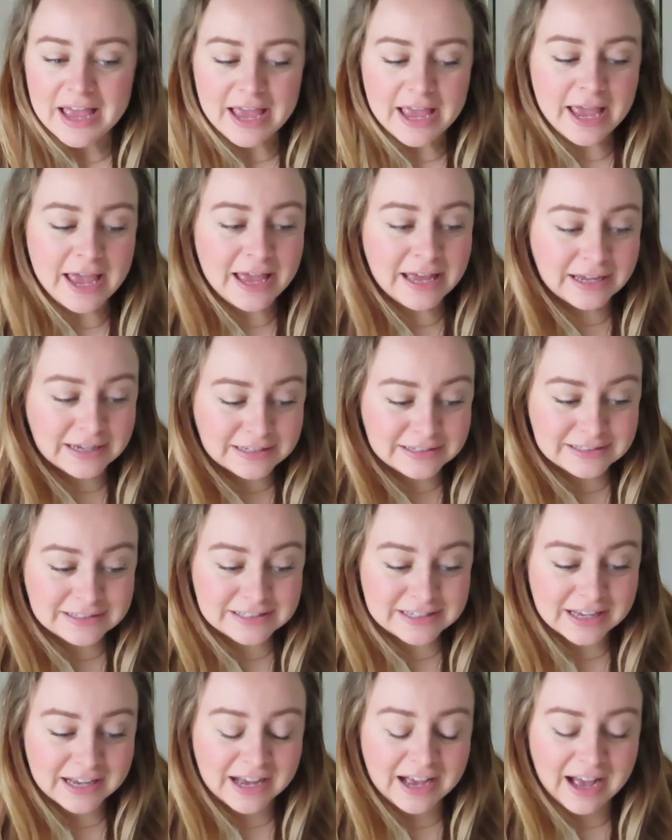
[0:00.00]

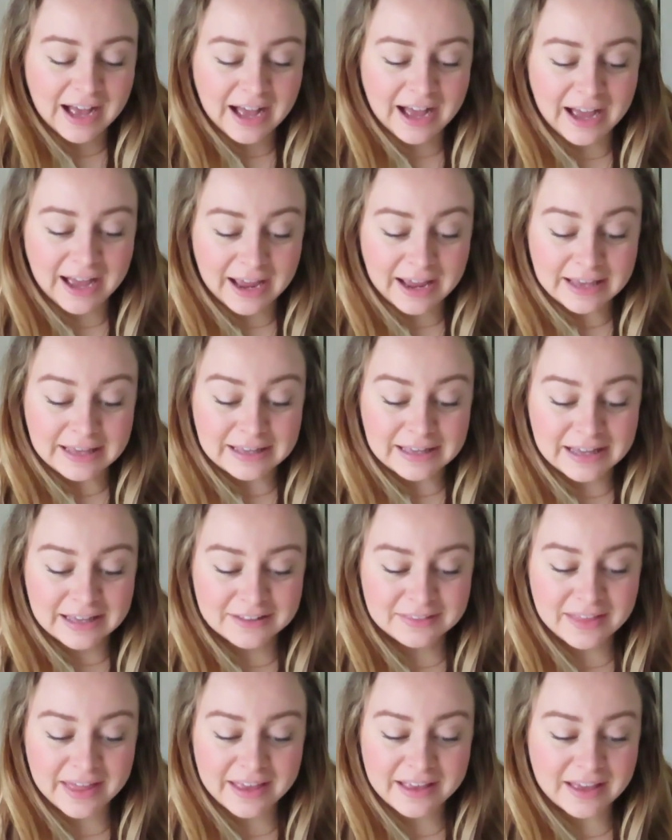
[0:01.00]
And I
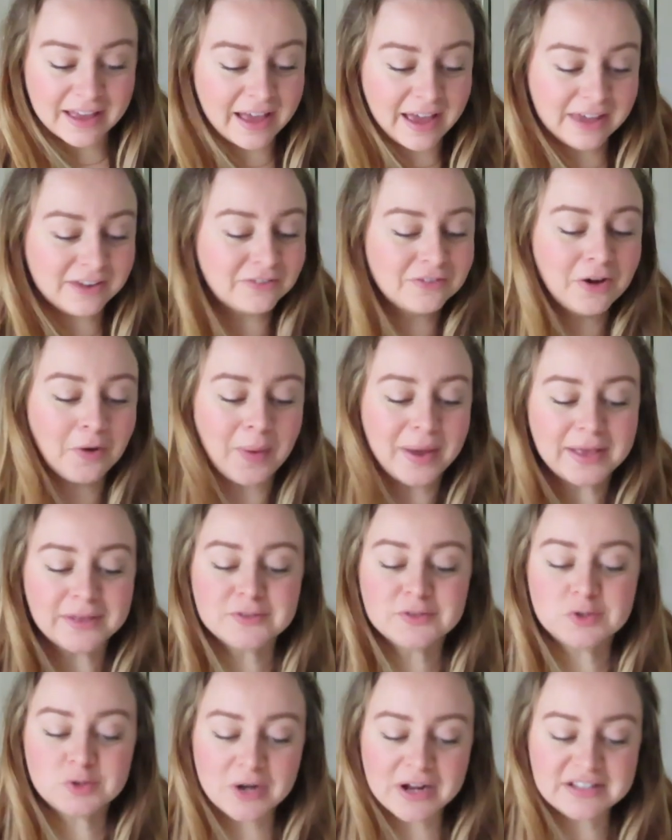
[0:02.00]
don't know, I
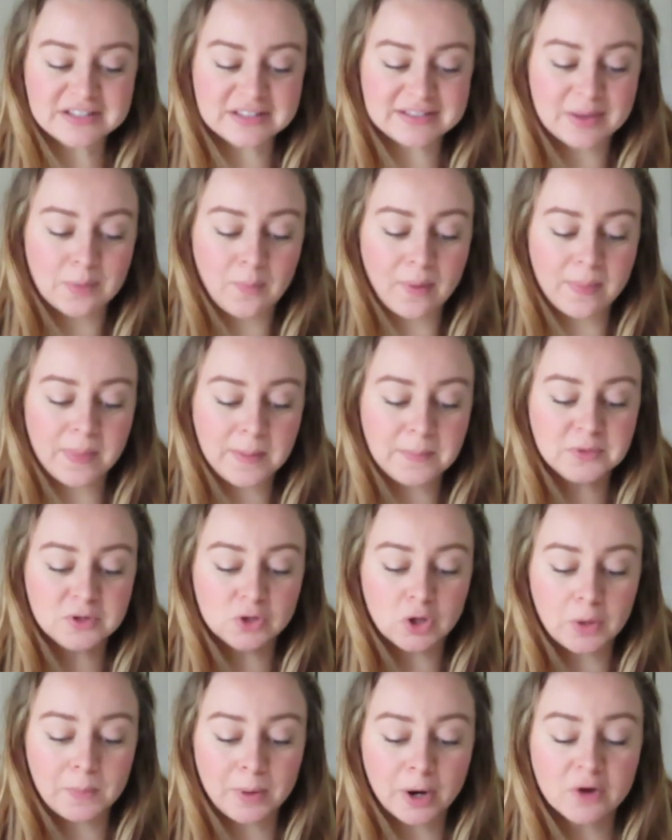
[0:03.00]
get stressed because I want them to
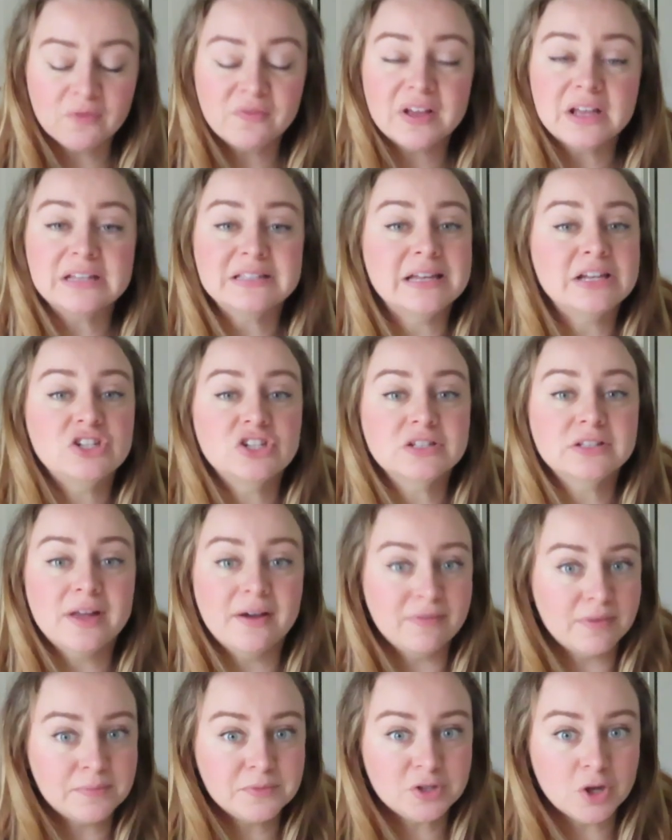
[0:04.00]
look perfect because I just
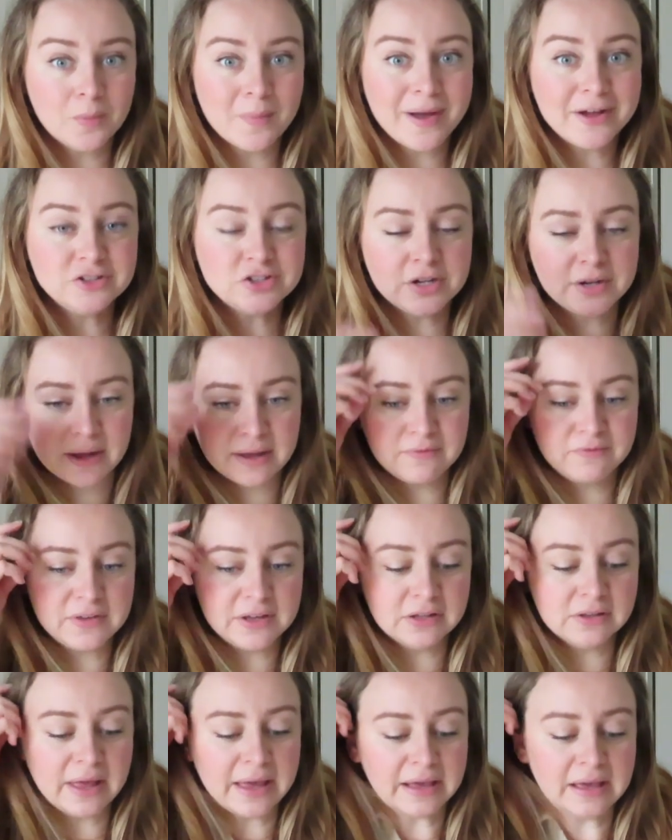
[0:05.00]
love them so much, and I
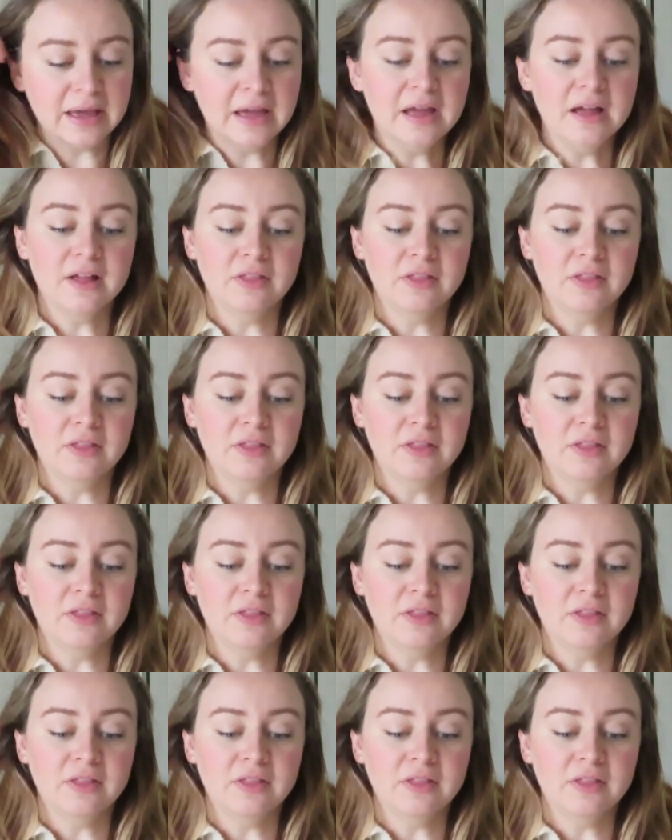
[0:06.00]
feel like